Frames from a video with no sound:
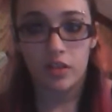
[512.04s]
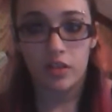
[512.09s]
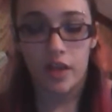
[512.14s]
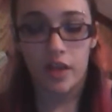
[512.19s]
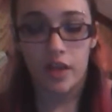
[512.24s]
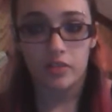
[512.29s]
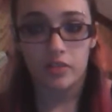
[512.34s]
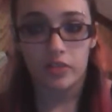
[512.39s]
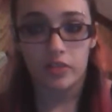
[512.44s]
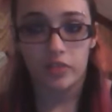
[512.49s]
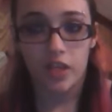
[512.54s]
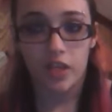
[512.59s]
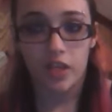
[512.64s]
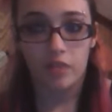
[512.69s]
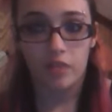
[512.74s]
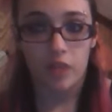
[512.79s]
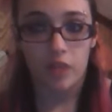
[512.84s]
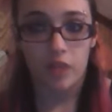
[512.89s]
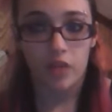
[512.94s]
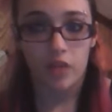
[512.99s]
as of late,
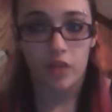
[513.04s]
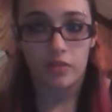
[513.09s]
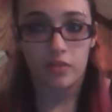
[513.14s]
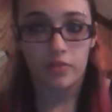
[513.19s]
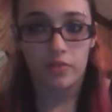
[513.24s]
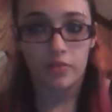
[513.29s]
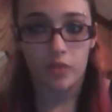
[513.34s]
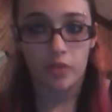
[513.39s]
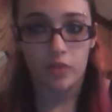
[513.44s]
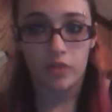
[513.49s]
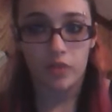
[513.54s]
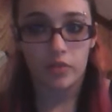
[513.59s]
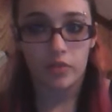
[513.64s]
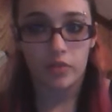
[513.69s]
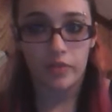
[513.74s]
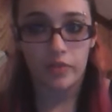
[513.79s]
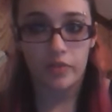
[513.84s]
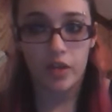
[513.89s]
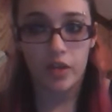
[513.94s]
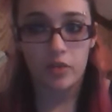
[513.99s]
I'm not a real
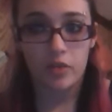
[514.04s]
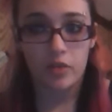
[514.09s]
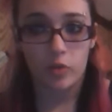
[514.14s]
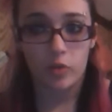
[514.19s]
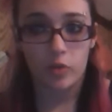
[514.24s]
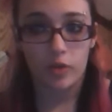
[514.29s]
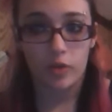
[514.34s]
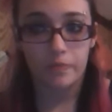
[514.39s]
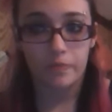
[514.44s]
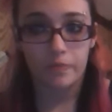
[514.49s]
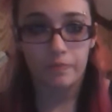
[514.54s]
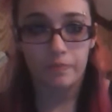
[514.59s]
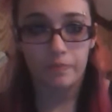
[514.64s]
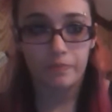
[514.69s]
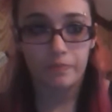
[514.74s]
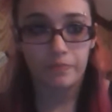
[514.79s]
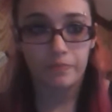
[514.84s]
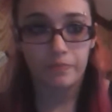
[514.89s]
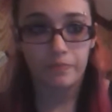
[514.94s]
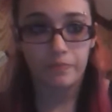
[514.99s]
fan anymore.
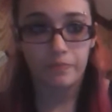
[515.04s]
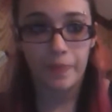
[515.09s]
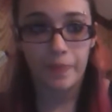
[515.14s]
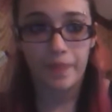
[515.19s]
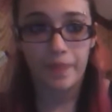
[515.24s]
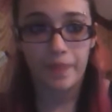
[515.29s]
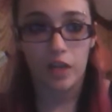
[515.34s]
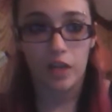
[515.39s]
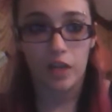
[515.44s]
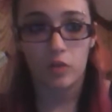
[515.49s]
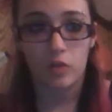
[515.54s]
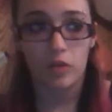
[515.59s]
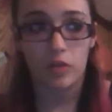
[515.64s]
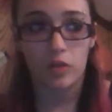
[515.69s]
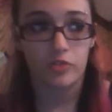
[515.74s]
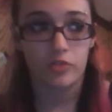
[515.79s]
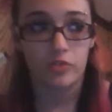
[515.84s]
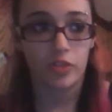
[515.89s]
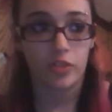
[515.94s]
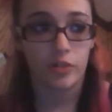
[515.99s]
I don't want to
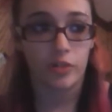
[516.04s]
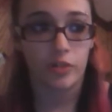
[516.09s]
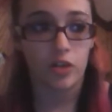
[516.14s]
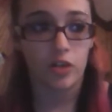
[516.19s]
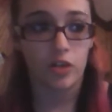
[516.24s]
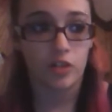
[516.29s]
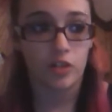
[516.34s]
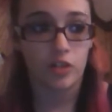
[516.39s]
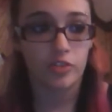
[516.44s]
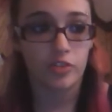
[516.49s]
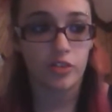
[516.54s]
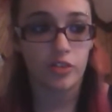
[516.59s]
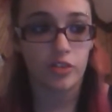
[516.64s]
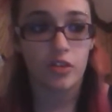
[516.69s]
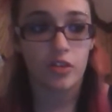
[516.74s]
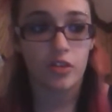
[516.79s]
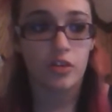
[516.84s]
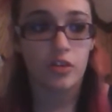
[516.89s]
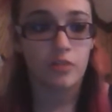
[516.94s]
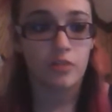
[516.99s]
go see them in concert
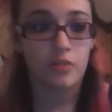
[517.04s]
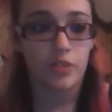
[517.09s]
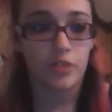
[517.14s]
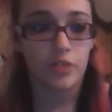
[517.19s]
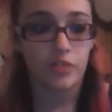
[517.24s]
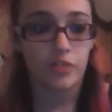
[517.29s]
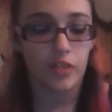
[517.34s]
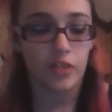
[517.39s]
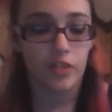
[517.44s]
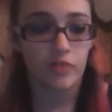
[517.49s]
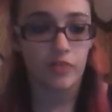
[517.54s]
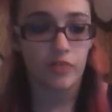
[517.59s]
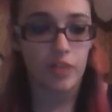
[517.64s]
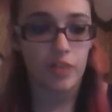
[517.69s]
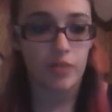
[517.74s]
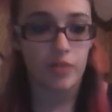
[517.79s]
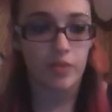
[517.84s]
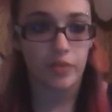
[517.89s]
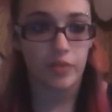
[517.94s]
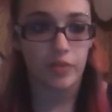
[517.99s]
because of all the fake
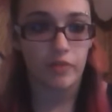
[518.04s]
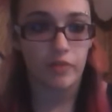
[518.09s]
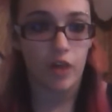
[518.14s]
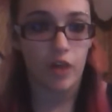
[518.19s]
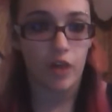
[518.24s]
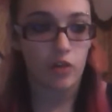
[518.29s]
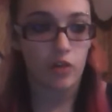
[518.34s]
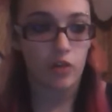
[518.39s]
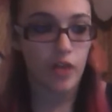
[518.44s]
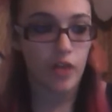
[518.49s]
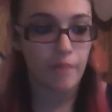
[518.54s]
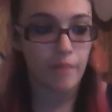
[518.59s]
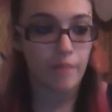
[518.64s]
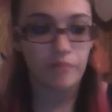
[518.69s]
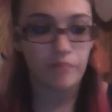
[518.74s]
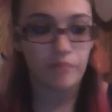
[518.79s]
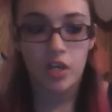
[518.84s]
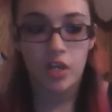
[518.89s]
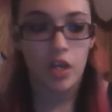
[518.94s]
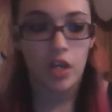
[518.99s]
people that follow them.
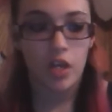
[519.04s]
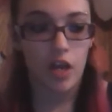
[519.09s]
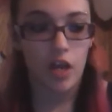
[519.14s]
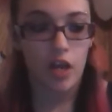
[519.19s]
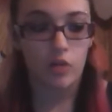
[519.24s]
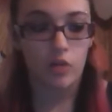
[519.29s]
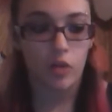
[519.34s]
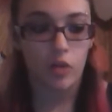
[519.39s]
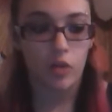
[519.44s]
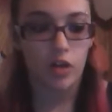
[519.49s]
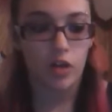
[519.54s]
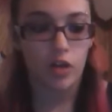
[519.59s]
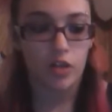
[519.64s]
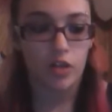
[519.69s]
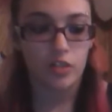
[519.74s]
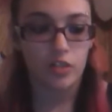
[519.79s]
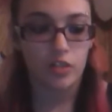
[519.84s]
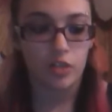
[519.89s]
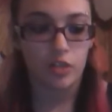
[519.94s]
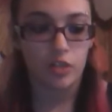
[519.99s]
I don't want
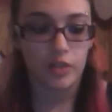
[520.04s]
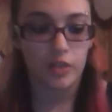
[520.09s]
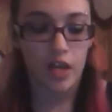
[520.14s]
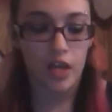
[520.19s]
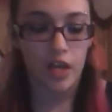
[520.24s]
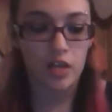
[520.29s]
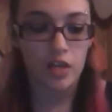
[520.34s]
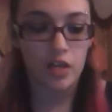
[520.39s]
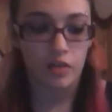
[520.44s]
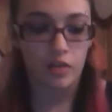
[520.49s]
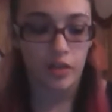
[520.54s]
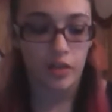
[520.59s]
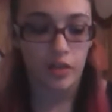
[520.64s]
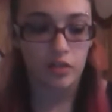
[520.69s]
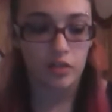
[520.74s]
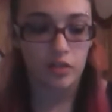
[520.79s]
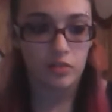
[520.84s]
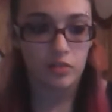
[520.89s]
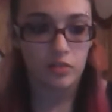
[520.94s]
to deal with any of it.